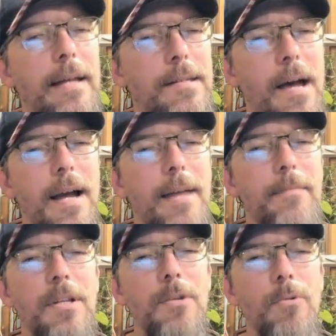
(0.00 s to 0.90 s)

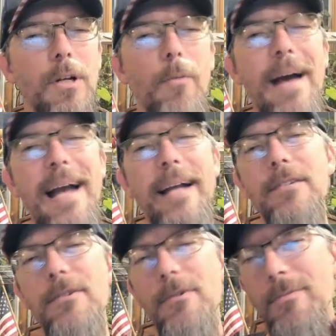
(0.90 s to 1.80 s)
time that you want to go back
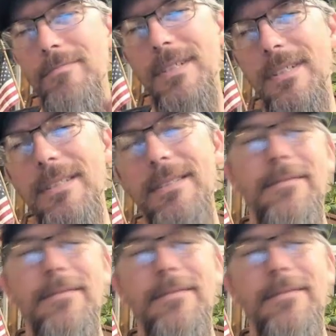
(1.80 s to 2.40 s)
to? Huh?